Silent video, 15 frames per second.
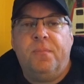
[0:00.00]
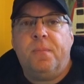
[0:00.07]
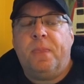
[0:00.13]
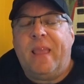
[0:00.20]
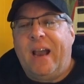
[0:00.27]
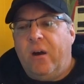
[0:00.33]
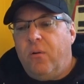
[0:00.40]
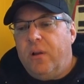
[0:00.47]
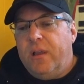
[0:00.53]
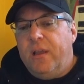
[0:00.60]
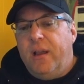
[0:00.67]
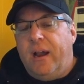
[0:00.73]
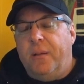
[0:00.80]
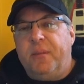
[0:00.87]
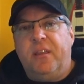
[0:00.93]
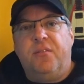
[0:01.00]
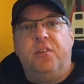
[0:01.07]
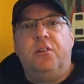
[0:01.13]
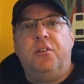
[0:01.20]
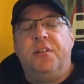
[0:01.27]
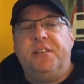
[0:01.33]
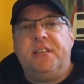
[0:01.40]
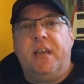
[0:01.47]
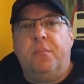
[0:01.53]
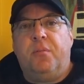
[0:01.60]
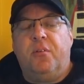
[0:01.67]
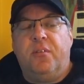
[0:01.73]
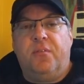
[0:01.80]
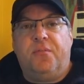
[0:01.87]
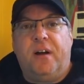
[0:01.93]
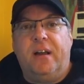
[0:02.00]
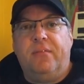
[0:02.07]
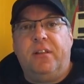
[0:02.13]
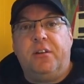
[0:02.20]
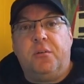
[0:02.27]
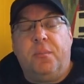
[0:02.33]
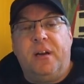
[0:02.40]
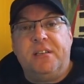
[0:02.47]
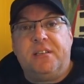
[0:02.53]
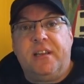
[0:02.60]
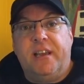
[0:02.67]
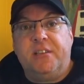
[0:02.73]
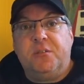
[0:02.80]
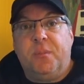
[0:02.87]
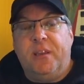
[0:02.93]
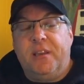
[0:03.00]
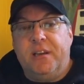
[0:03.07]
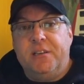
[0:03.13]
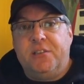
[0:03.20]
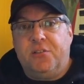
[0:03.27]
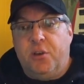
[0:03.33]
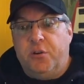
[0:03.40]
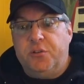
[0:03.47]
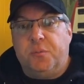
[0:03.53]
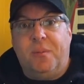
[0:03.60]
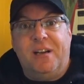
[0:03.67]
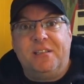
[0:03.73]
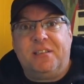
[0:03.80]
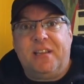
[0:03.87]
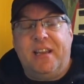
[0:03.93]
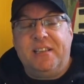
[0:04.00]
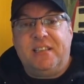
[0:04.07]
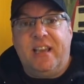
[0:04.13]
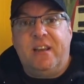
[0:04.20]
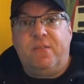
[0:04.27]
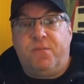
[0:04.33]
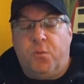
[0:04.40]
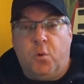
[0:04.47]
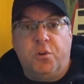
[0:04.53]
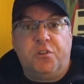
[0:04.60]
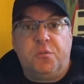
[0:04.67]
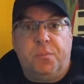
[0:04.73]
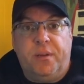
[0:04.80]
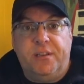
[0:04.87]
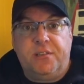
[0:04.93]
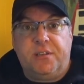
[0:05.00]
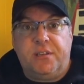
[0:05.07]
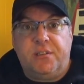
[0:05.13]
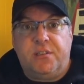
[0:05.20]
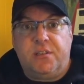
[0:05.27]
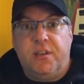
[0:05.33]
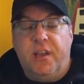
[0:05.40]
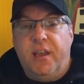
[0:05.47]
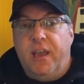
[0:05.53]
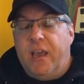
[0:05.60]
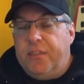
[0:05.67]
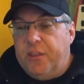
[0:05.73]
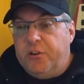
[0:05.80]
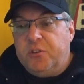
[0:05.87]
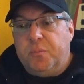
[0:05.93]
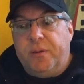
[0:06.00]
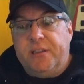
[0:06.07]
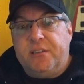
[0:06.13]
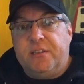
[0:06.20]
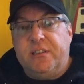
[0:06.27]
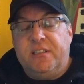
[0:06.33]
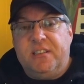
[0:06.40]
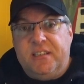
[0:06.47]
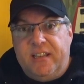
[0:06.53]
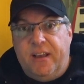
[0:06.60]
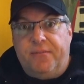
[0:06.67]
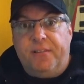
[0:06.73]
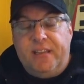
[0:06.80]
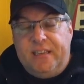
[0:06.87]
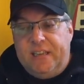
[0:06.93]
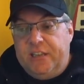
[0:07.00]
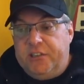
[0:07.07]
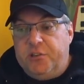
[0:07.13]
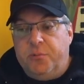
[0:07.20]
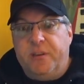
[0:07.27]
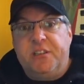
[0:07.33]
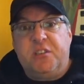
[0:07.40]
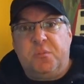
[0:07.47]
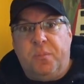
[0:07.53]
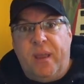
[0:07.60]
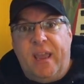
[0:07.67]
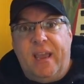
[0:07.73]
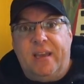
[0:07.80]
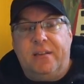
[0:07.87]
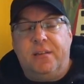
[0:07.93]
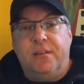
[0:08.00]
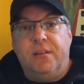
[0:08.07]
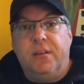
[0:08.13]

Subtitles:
Now, I'm giving you an example of the 5-liter Mustangs because those Mustangs had forged pistons, and those pistons definitely need to expand